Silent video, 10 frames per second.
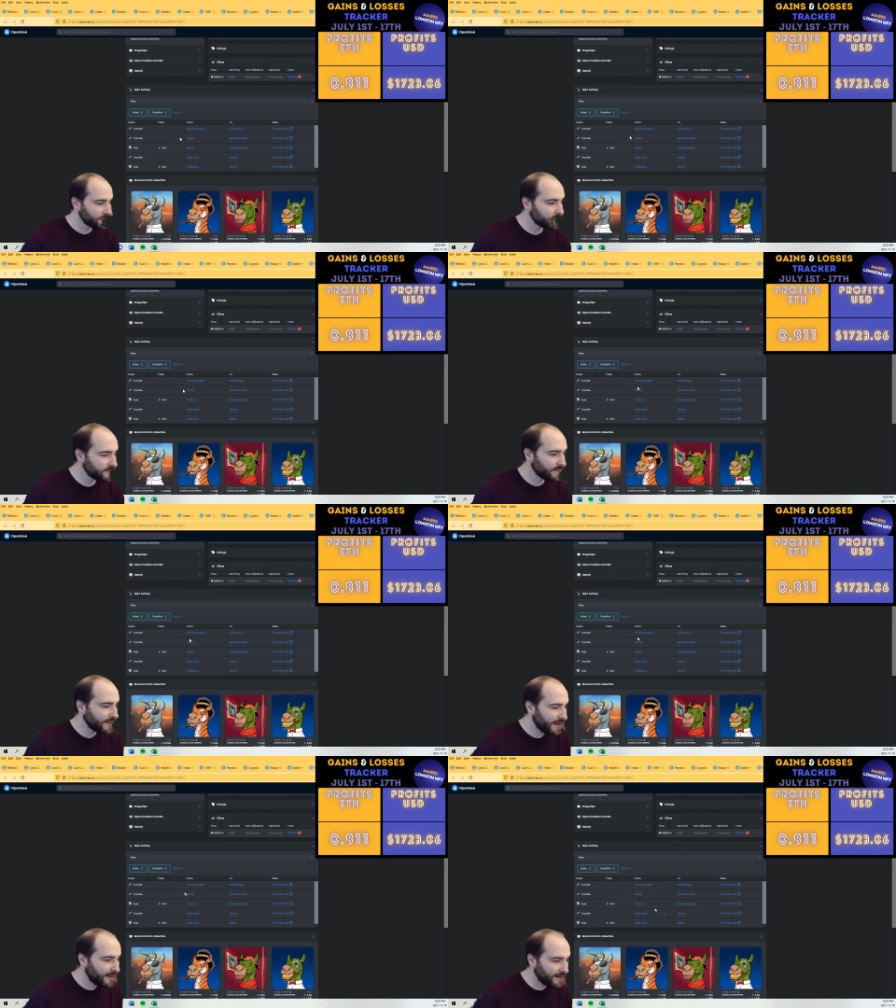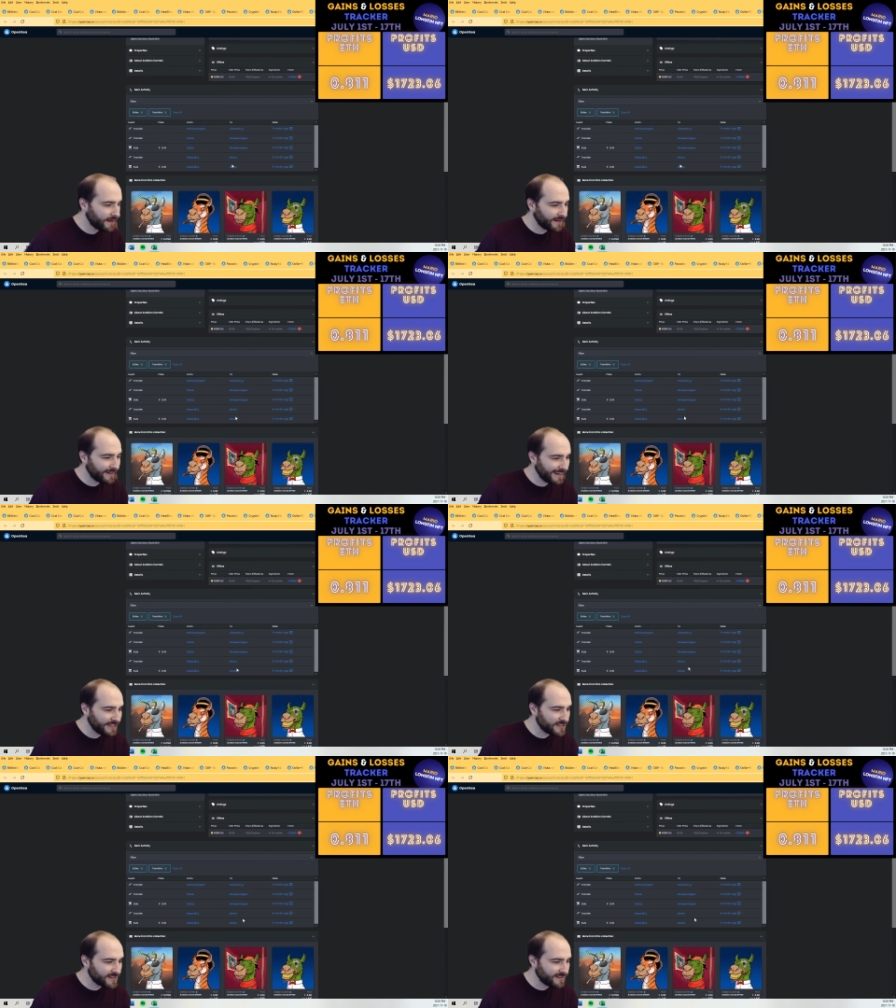and I
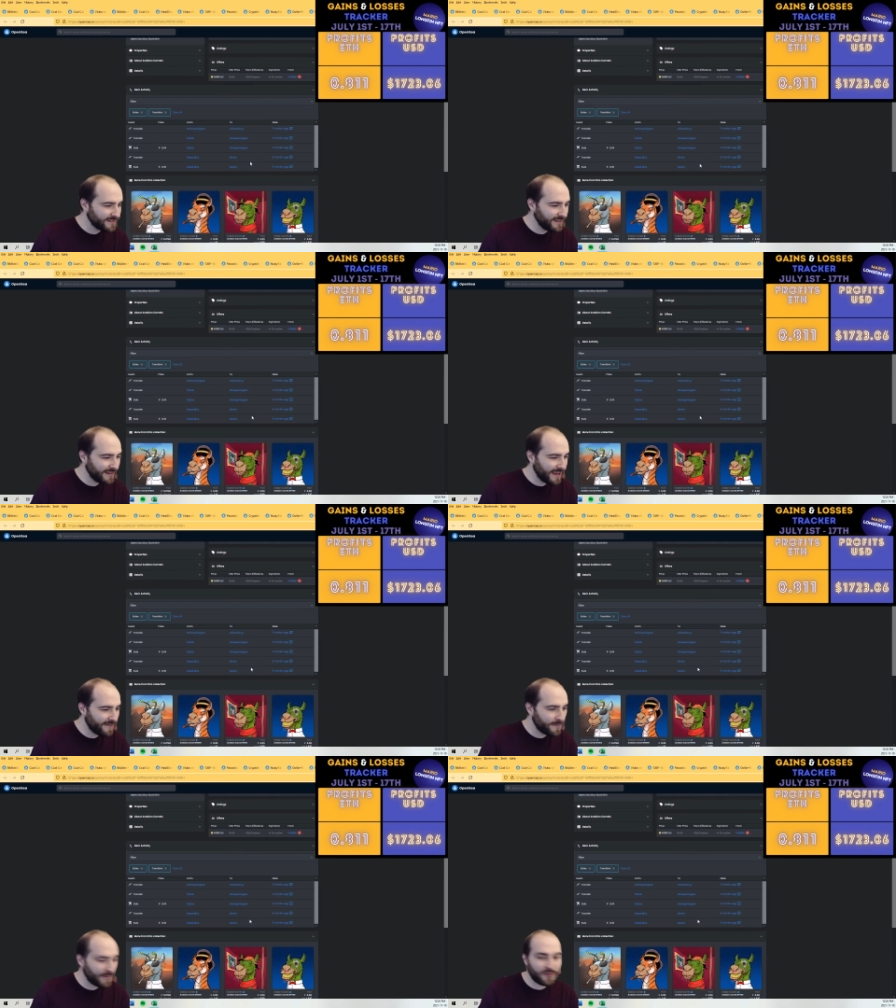just gave up on the